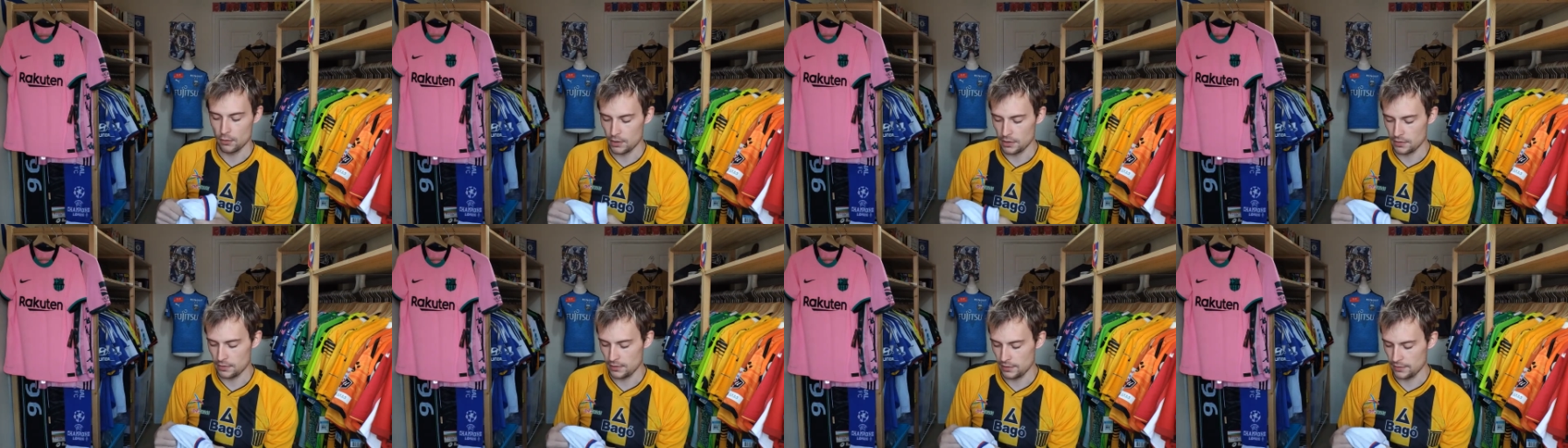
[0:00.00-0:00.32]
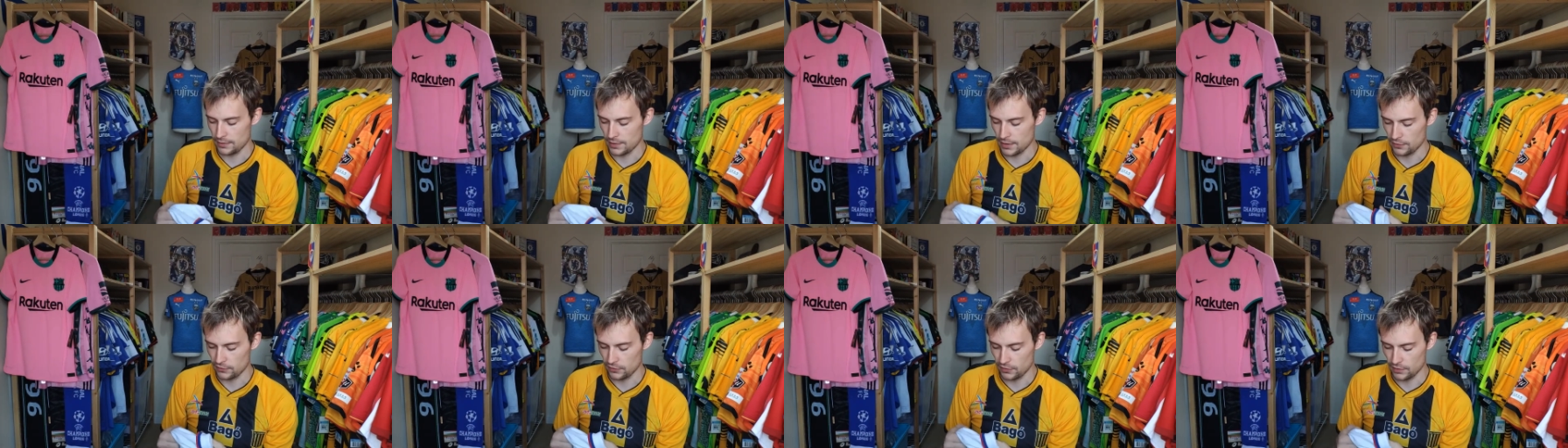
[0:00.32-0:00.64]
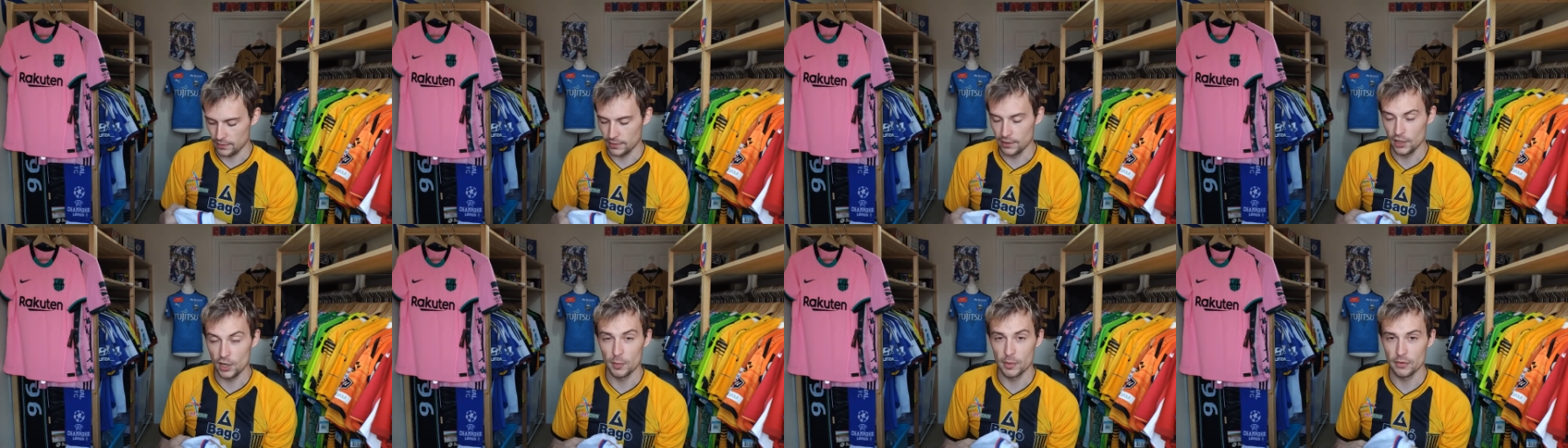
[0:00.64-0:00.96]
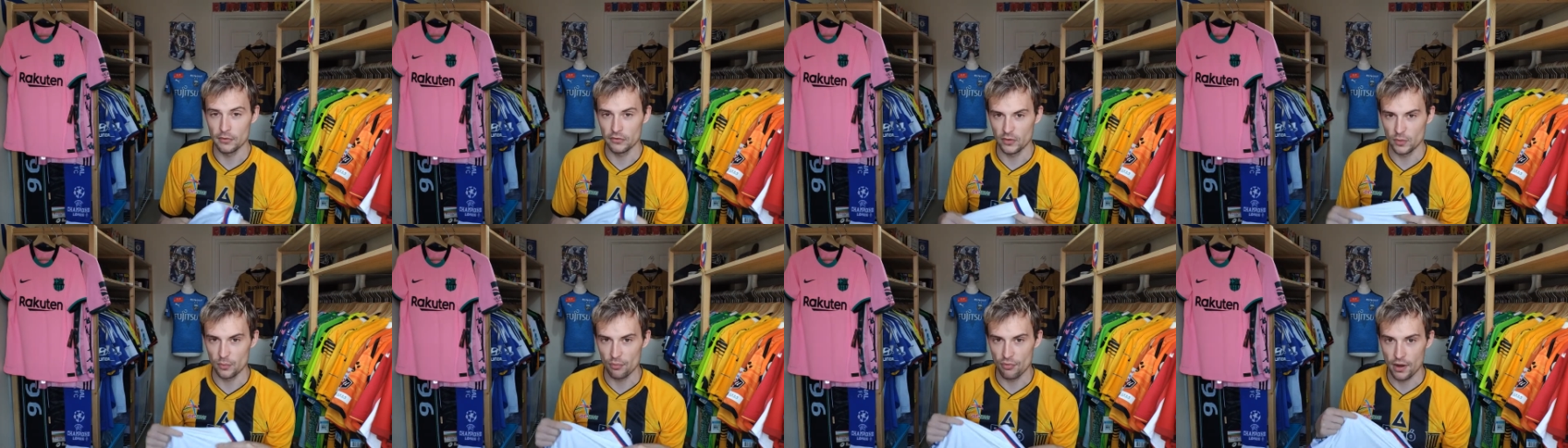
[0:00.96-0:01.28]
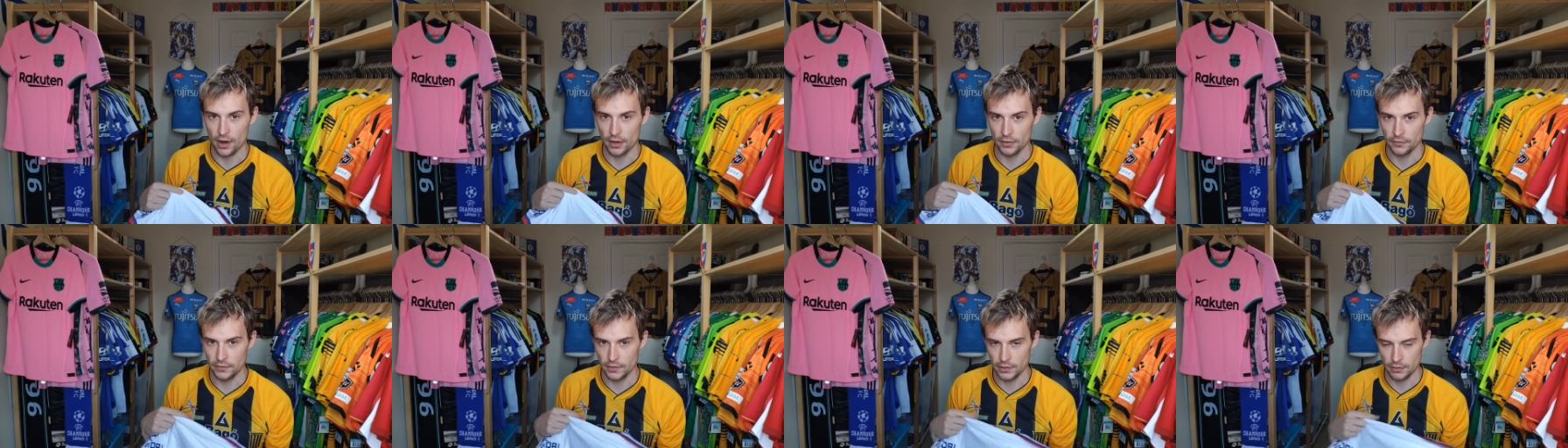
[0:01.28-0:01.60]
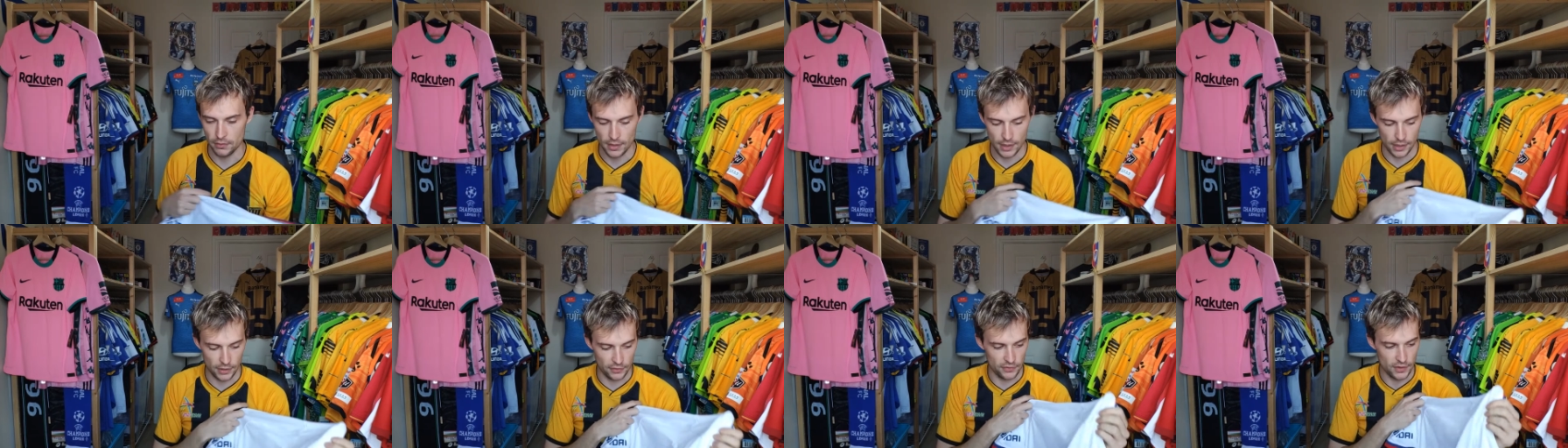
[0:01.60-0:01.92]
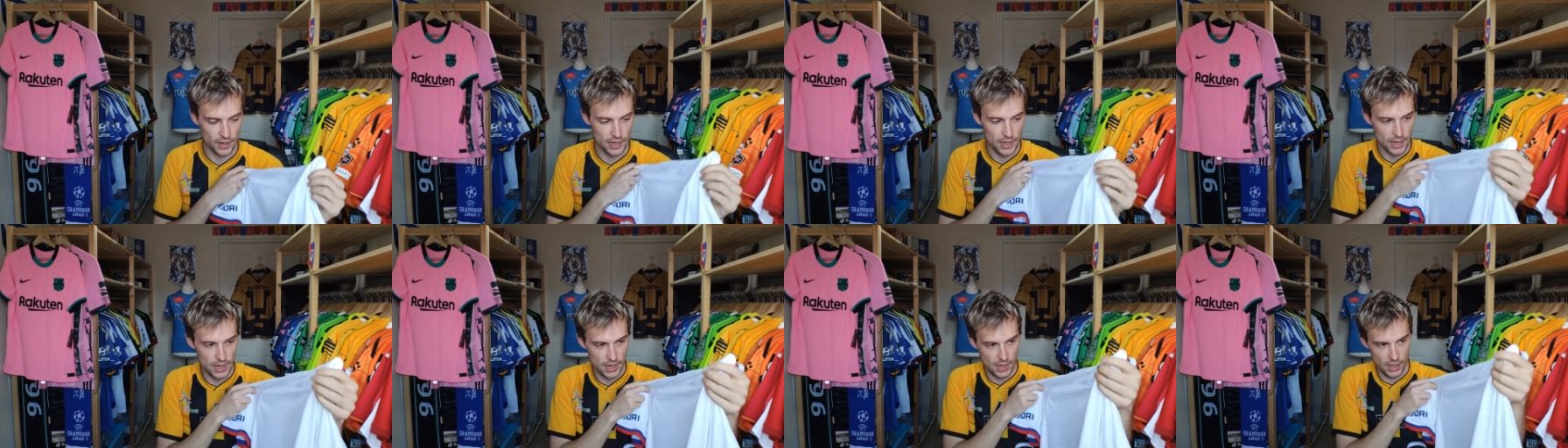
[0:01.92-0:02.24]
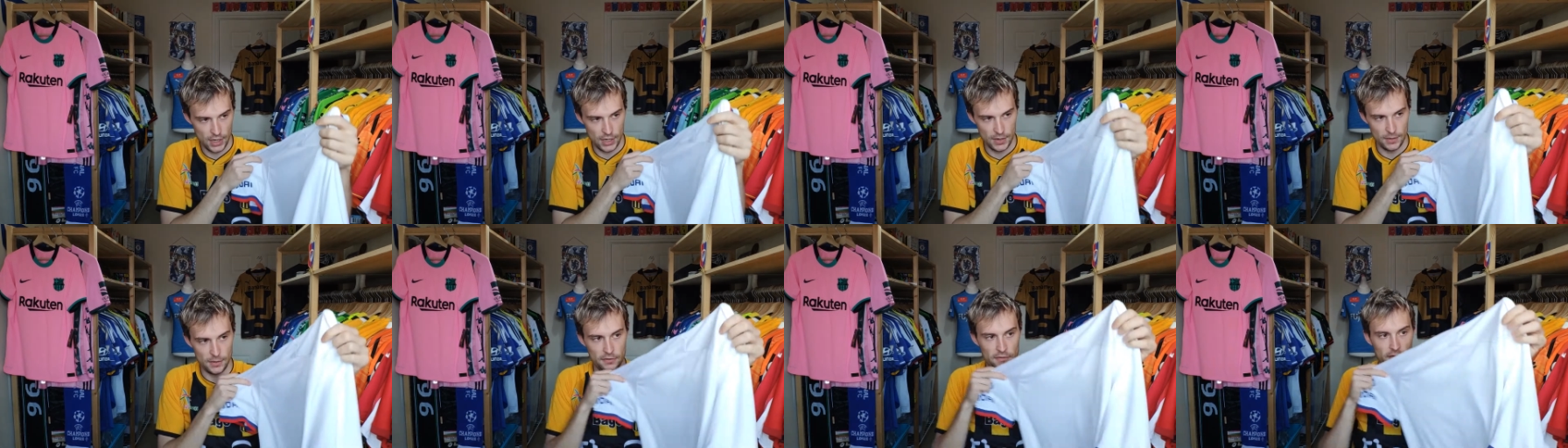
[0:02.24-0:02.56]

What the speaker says: I think that's a little bit of a surprise for you guys in the